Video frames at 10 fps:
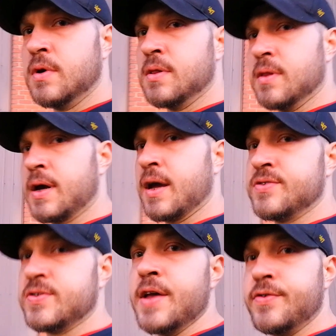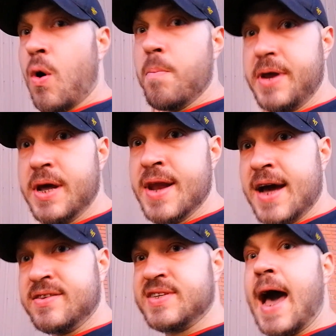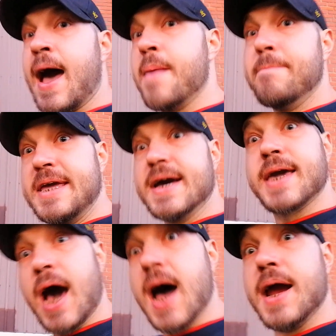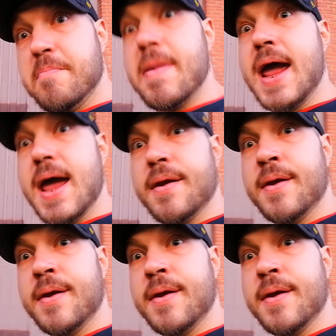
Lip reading: Like I said, don't be a nice guy, be a kind man.